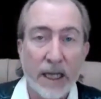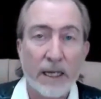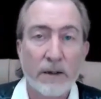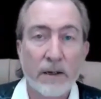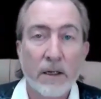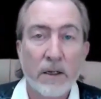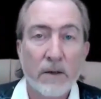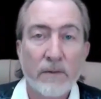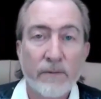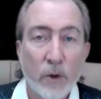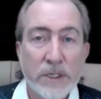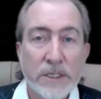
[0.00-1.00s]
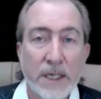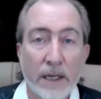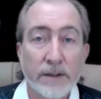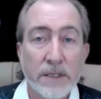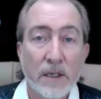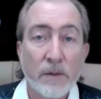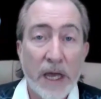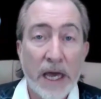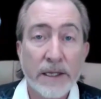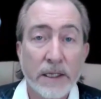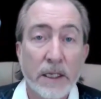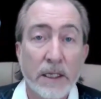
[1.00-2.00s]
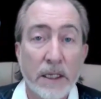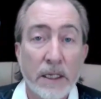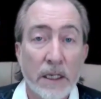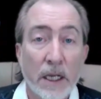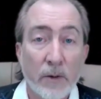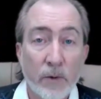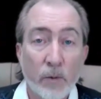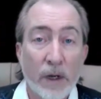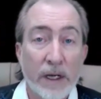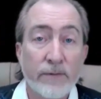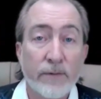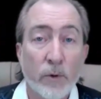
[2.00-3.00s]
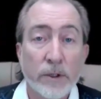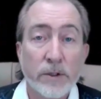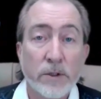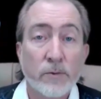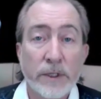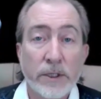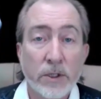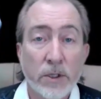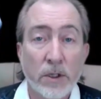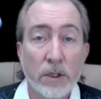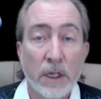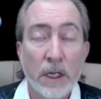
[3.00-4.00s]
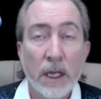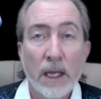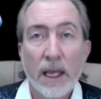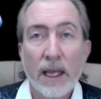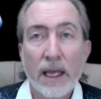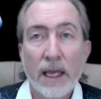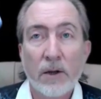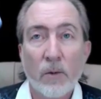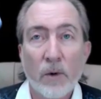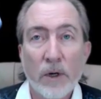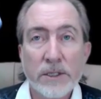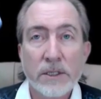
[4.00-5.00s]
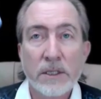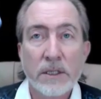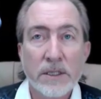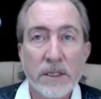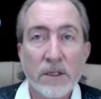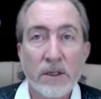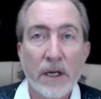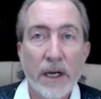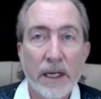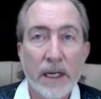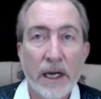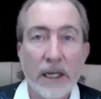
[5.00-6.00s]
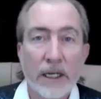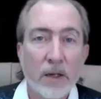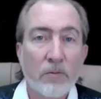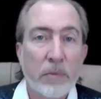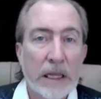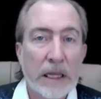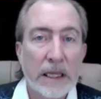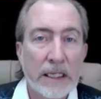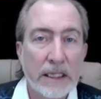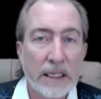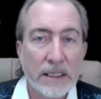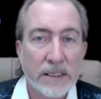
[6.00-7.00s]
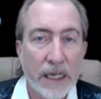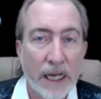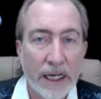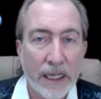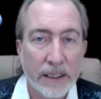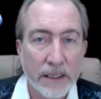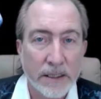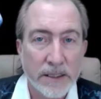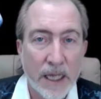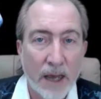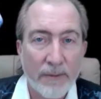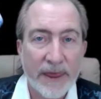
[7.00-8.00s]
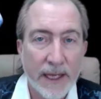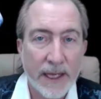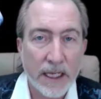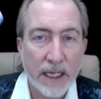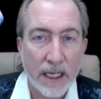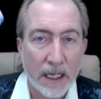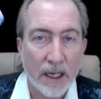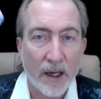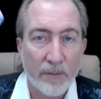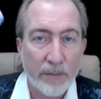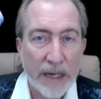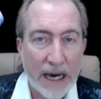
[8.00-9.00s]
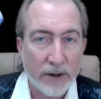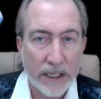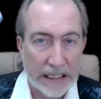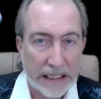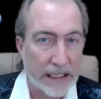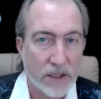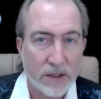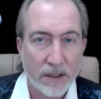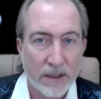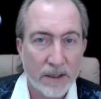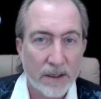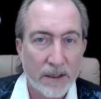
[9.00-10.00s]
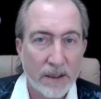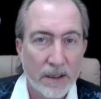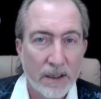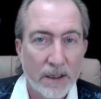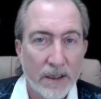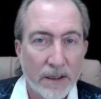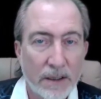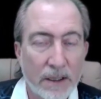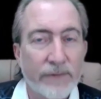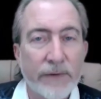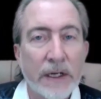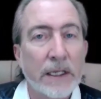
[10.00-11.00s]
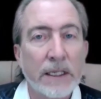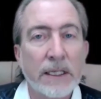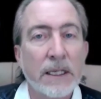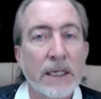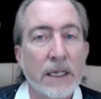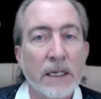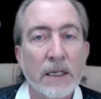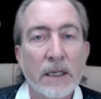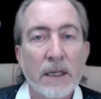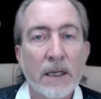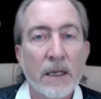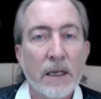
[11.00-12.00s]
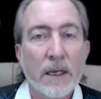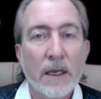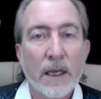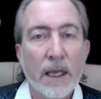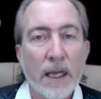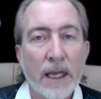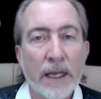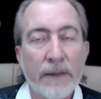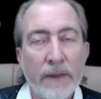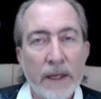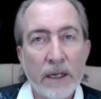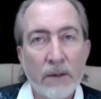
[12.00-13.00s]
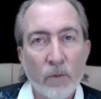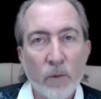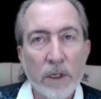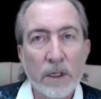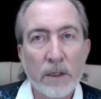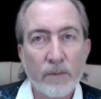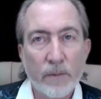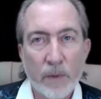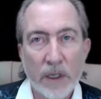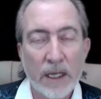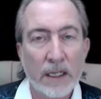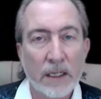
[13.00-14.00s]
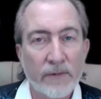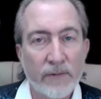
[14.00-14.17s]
that voice out telepathically and I would wait for it to return. And it wasn't until I got completely silent and stopped thinking about it that it finally did. And then we began